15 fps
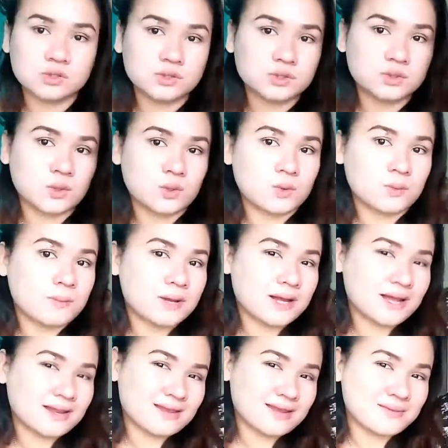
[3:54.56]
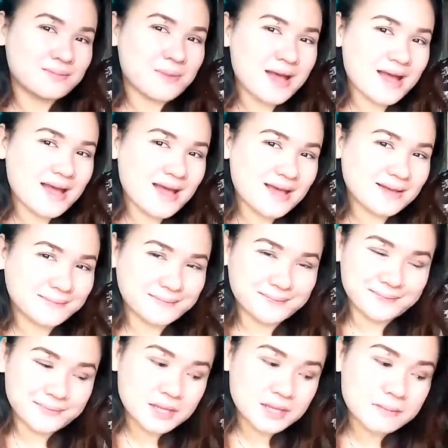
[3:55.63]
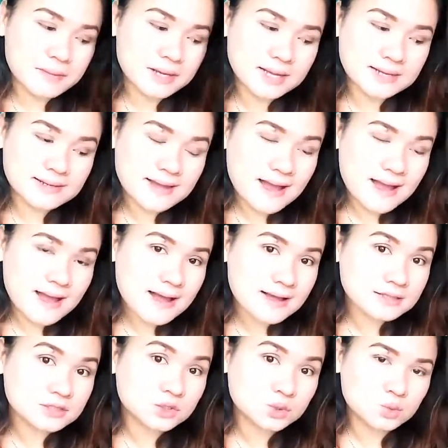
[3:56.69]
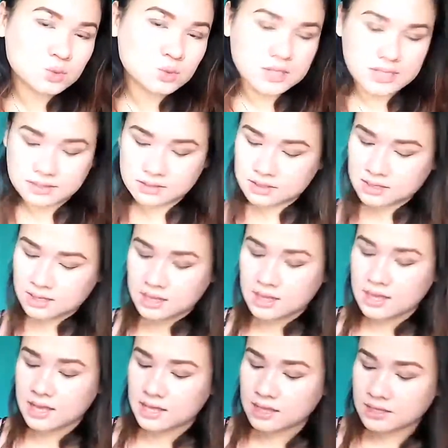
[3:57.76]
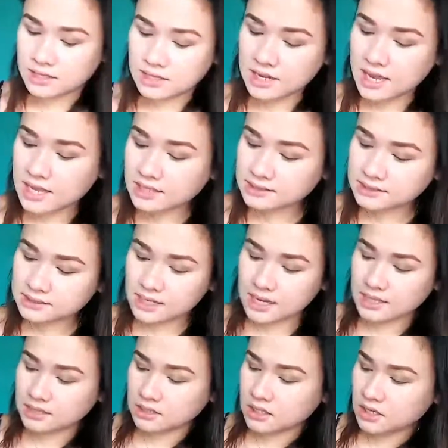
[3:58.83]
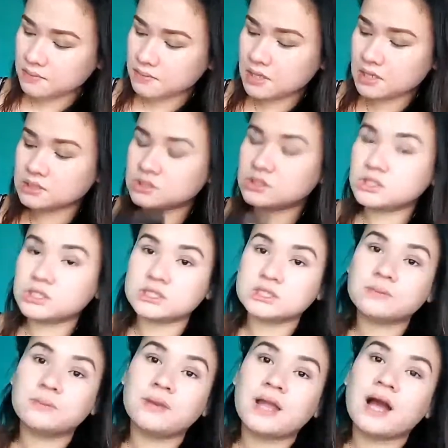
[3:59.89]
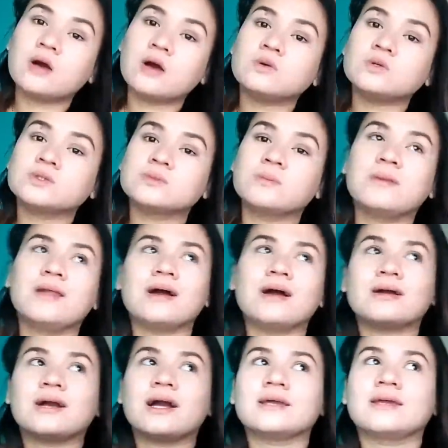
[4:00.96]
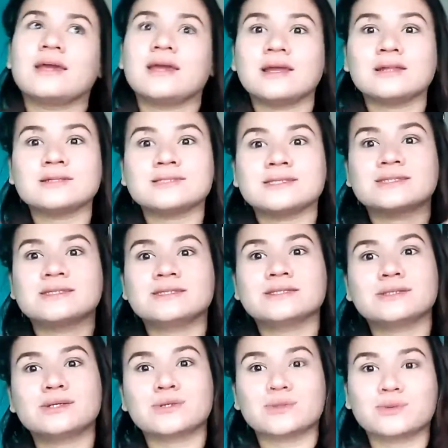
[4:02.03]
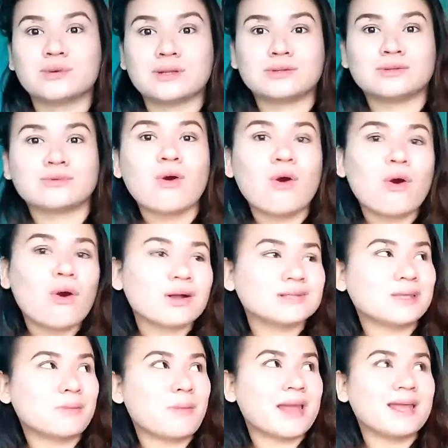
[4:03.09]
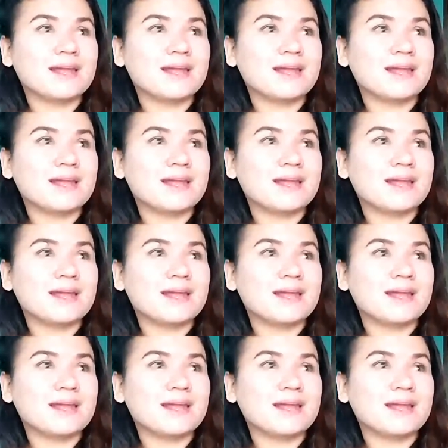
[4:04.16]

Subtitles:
also. Maganda, di ba? Maganda at sulit. The next item is this blouse. Black again. Sa sister ko rin to kasi